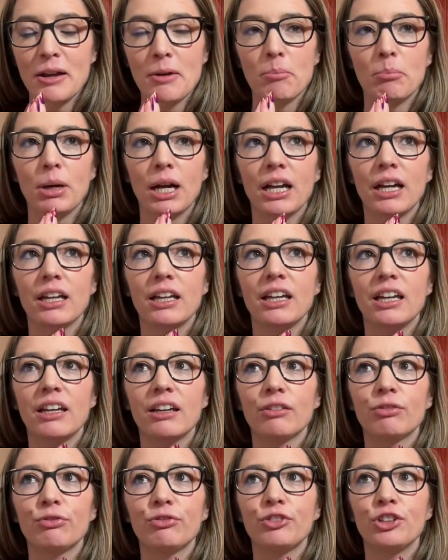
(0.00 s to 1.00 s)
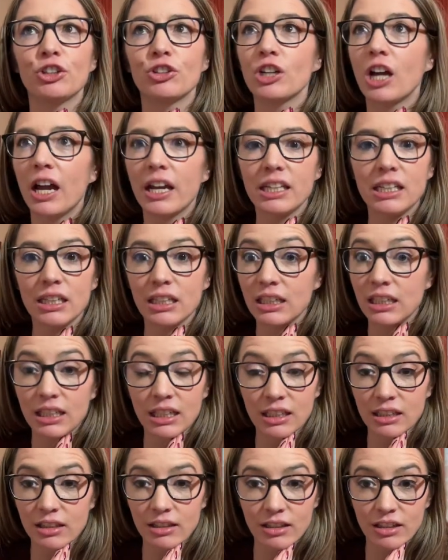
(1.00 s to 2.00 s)
But if you're not
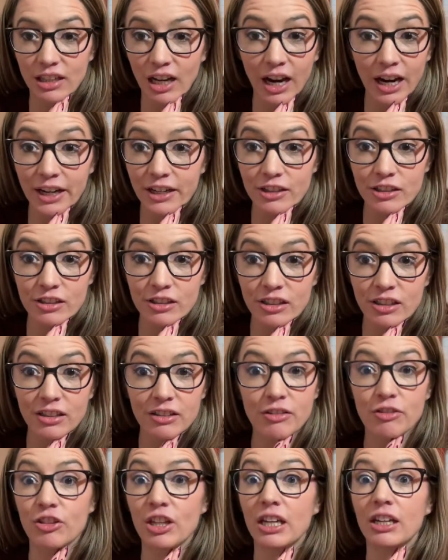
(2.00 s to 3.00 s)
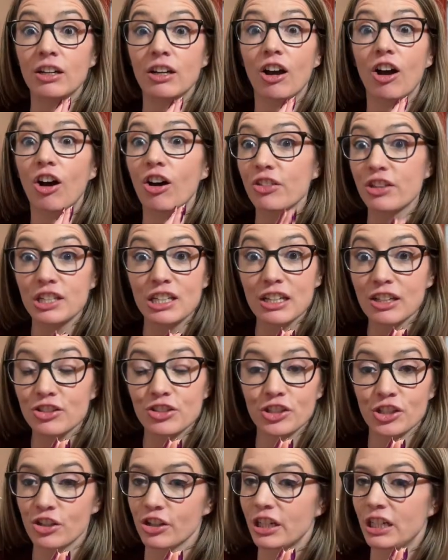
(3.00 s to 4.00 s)
eating iron, then all the nickel
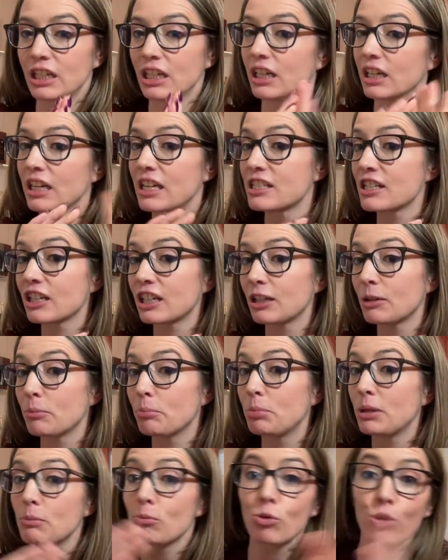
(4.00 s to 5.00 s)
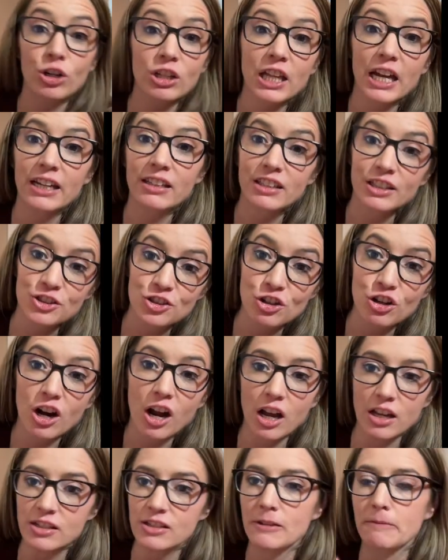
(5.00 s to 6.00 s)
you're eating is going to be more likely to
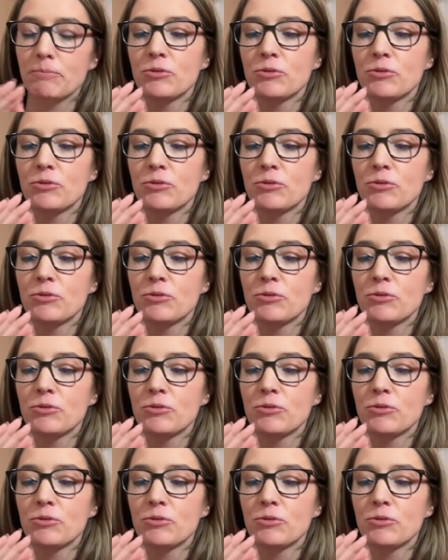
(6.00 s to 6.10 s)
cross.